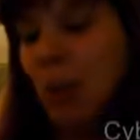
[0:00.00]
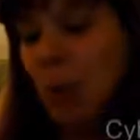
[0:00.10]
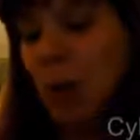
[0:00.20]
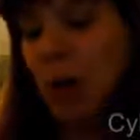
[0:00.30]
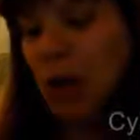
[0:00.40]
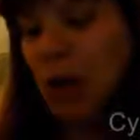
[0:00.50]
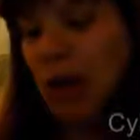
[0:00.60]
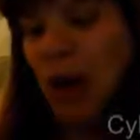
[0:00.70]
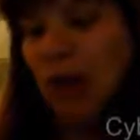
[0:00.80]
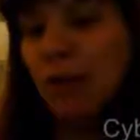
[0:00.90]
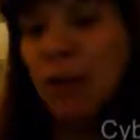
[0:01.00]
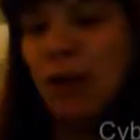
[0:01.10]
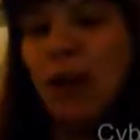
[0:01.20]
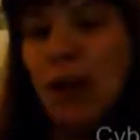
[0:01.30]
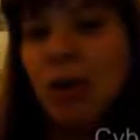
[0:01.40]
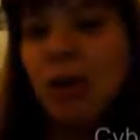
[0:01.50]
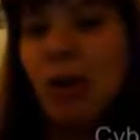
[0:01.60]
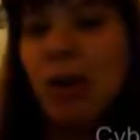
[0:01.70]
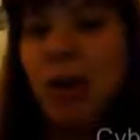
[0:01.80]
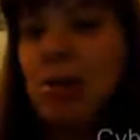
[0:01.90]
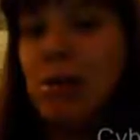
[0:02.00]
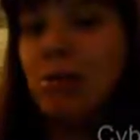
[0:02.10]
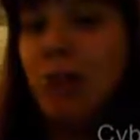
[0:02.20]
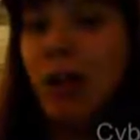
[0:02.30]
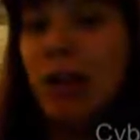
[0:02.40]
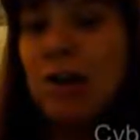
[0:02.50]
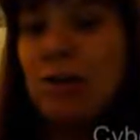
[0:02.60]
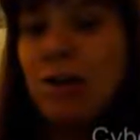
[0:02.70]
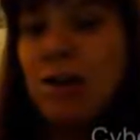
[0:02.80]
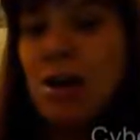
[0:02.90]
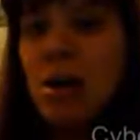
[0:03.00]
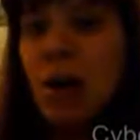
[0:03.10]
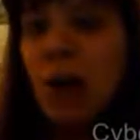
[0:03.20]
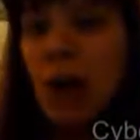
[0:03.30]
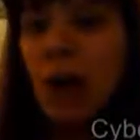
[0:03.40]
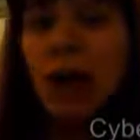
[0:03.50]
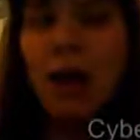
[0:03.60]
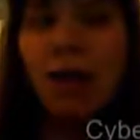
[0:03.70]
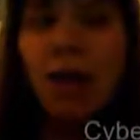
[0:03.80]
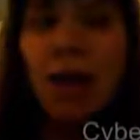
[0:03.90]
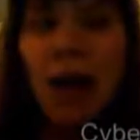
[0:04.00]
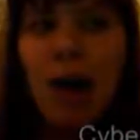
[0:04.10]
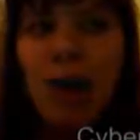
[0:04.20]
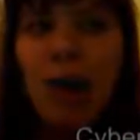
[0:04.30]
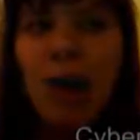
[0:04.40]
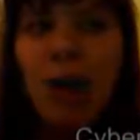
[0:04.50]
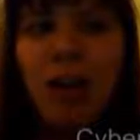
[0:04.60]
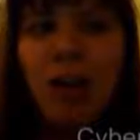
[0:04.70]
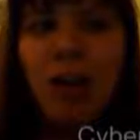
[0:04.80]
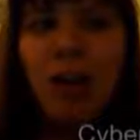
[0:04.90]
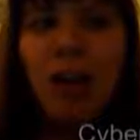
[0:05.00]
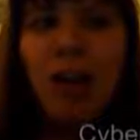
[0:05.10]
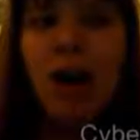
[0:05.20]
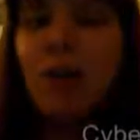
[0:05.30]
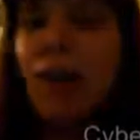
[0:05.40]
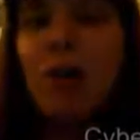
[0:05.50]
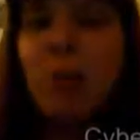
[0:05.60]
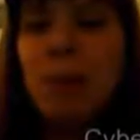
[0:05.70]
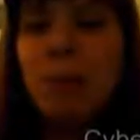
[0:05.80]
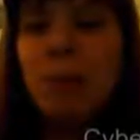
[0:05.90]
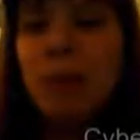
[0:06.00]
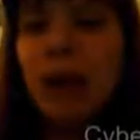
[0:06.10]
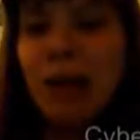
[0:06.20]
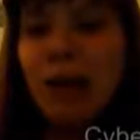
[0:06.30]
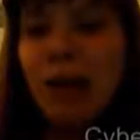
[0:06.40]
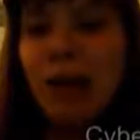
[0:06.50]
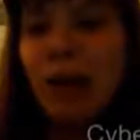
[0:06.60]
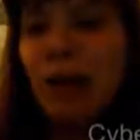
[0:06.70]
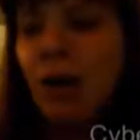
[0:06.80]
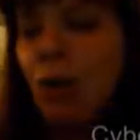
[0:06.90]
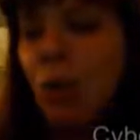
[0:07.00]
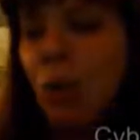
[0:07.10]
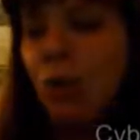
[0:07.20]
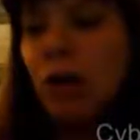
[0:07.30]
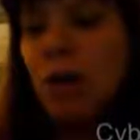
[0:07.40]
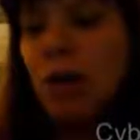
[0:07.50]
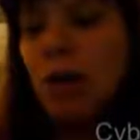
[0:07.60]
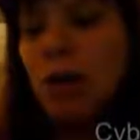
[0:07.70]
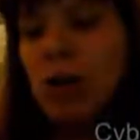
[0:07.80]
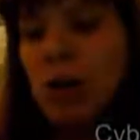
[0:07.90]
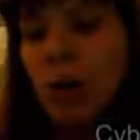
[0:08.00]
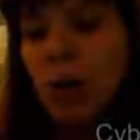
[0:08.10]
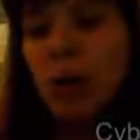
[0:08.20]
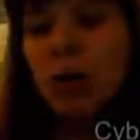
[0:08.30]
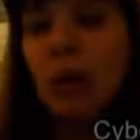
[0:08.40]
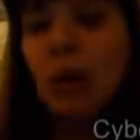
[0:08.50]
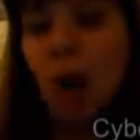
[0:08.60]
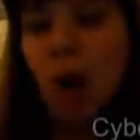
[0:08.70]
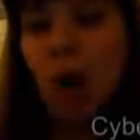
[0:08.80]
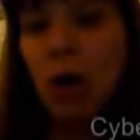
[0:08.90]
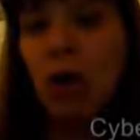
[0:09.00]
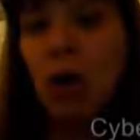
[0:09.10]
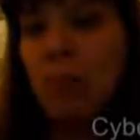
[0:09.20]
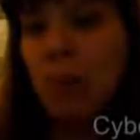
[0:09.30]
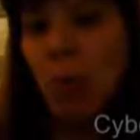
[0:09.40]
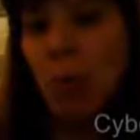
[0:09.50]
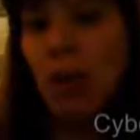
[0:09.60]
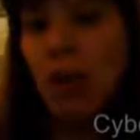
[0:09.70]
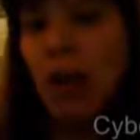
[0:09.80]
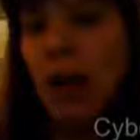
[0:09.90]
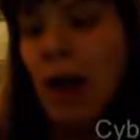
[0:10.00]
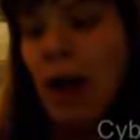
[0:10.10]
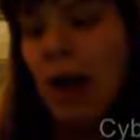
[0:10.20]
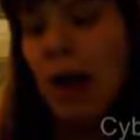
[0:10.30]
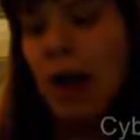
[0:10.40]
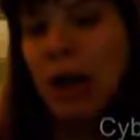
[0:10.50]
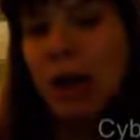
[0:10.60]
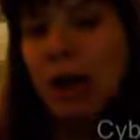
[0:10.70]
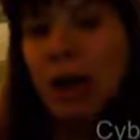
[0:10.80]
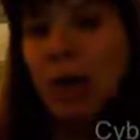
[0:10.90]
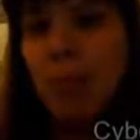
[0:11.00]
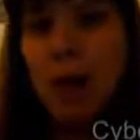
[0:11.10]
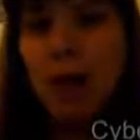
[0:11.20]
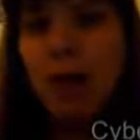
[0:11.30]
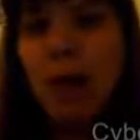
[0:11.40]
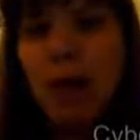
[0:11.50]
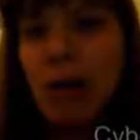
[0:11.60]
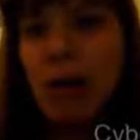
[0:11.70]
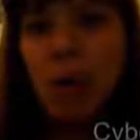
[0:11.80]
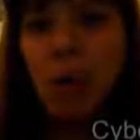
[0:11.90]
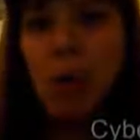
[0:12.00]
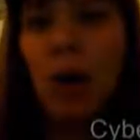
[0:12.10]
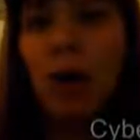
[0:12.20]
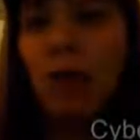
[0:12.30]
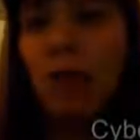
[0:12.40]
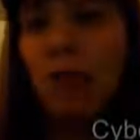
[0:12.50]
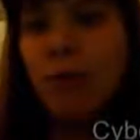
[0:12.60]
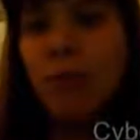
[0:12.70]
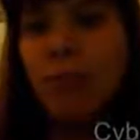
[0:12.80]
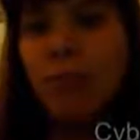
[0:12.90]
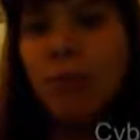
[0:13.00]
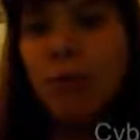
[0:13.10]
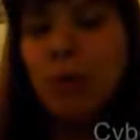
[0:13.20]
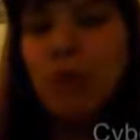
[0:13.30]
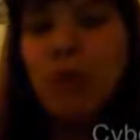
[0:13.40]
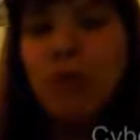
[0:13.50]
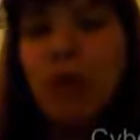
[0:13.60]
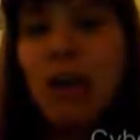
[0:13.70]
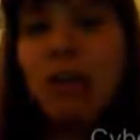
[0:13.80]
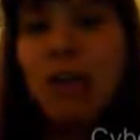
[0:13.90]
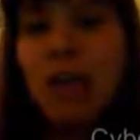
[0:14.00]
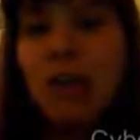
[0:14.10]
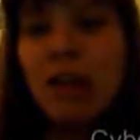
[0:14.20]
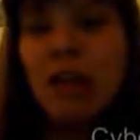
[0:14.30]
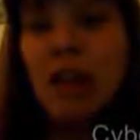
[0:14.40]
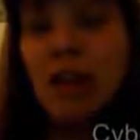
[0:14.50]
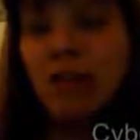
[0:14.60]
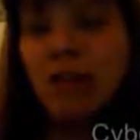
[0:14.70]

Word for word: we think everything else is fun. And I think a lot of people are like that. We don't want to do work that's hard and boring and might take away from the fun things in life.